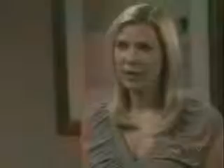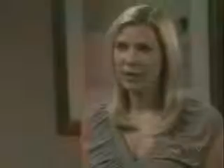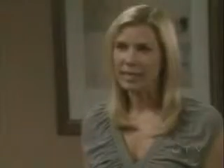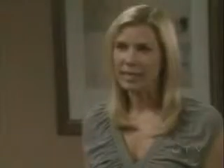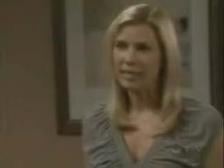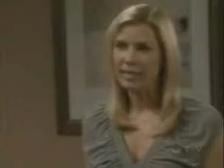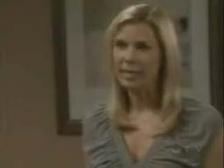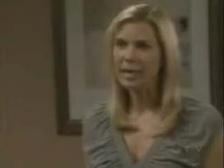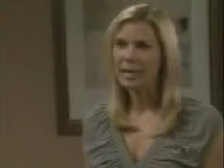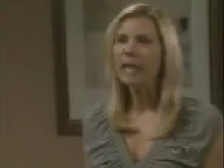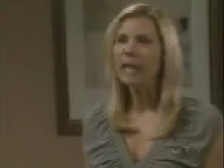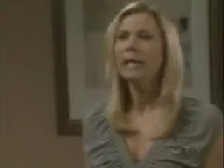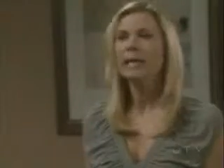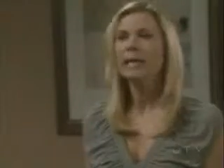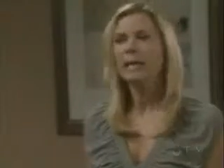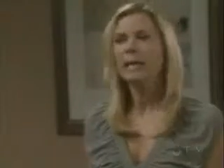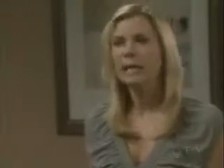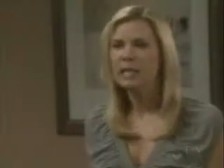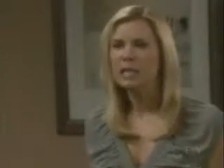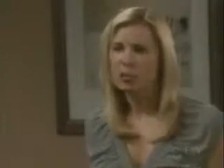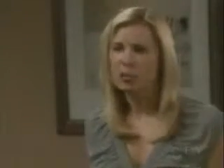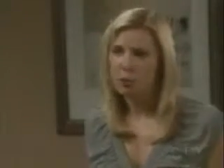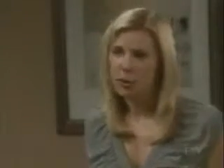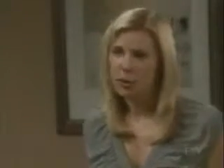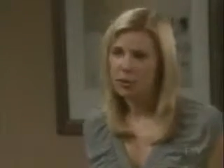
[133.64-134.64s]
right. He
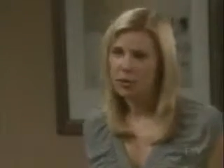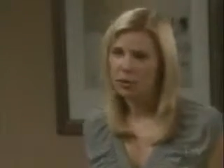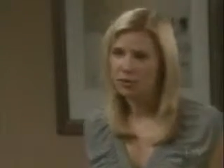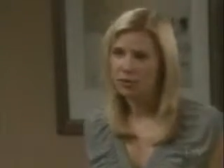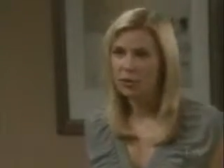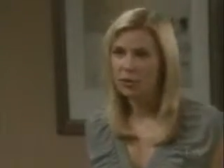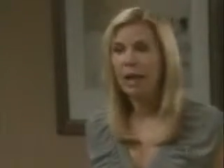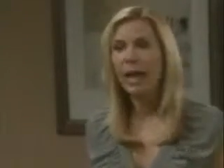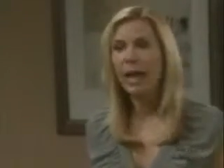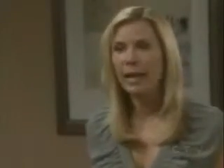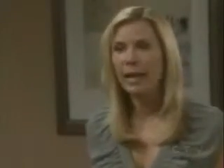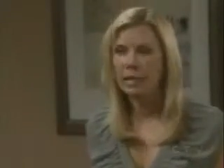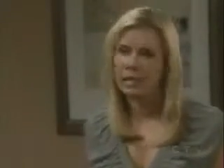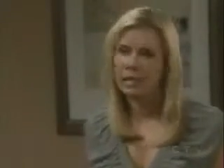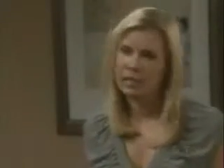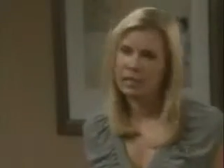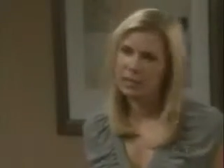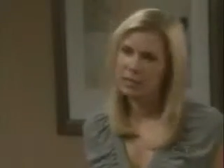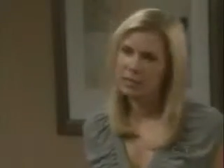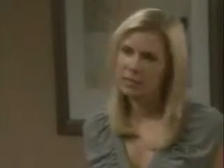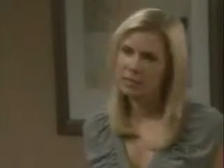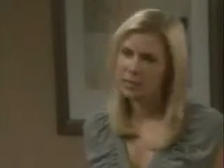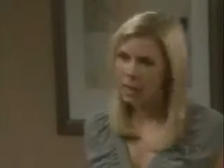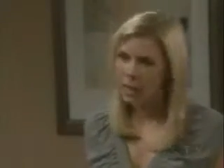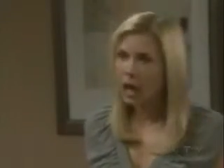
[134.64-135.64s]
is wonderful, and he
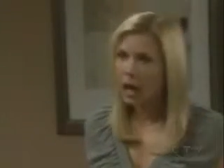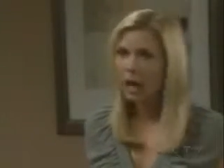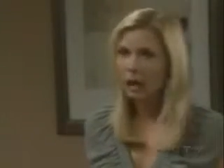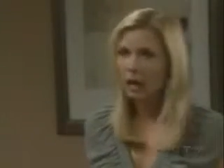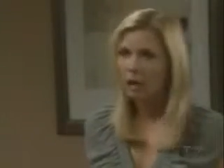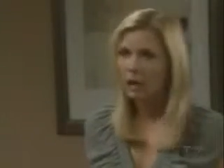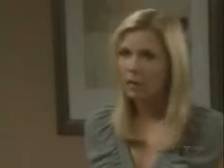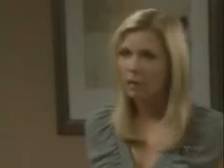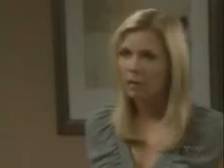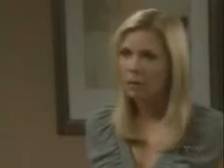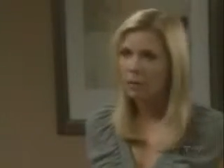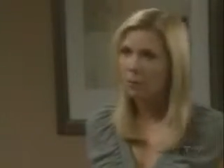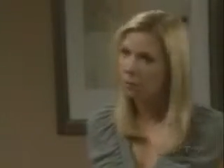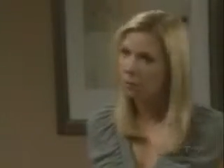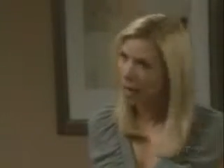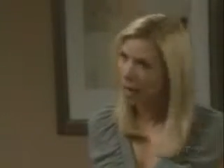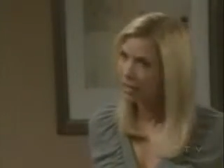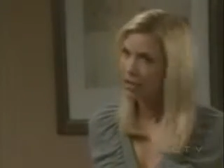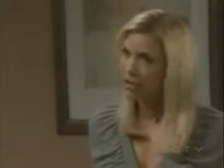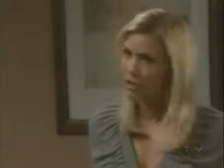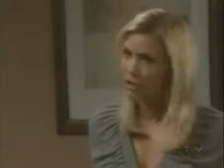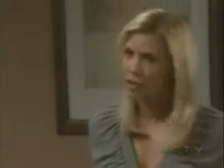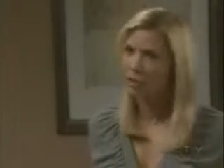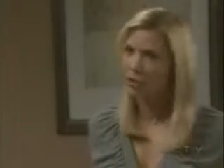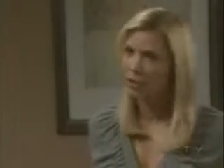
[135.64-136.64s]
is young.
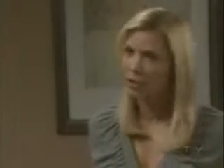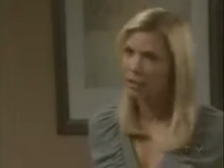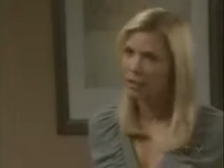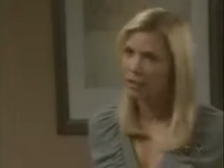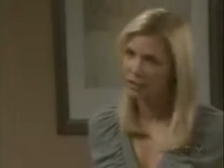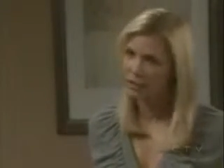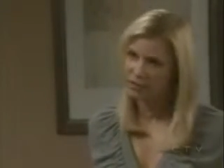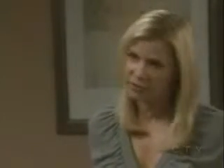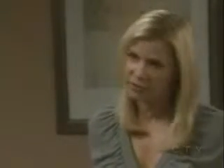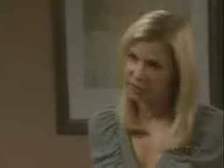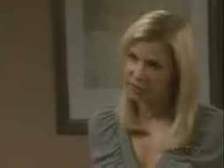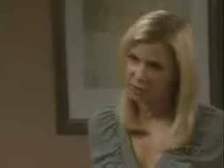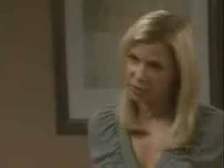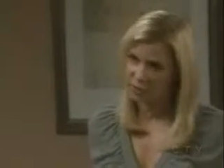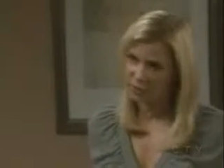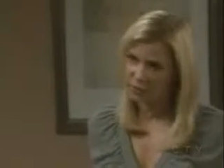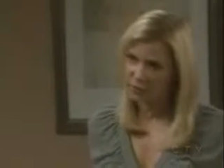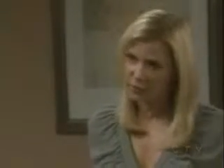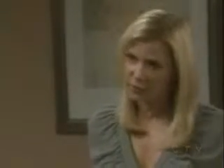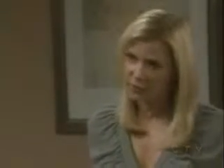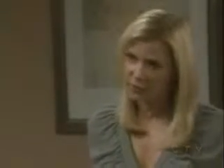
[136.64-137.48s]
Much too young for you.